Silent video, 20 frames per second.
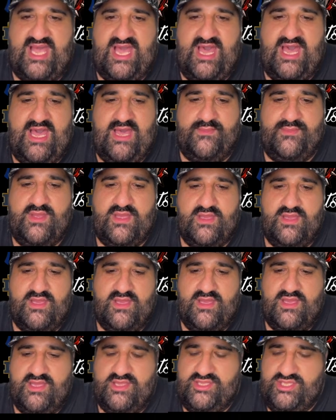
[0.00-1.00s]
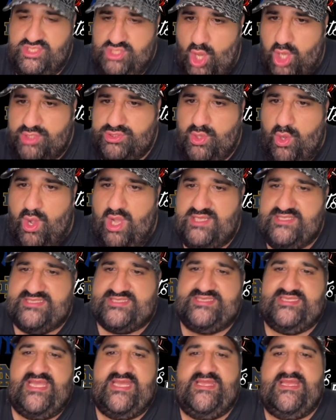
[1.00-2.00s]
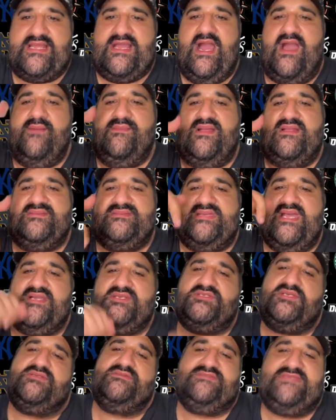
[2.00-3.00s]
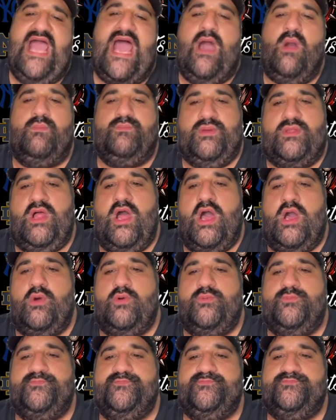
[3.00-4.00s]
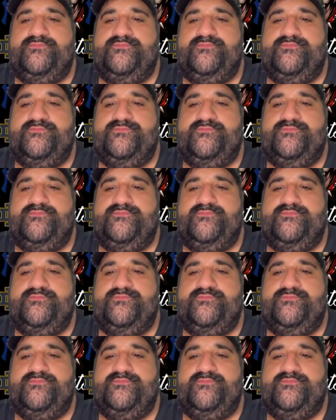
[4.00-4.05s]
Your thoughts in the comment section down below.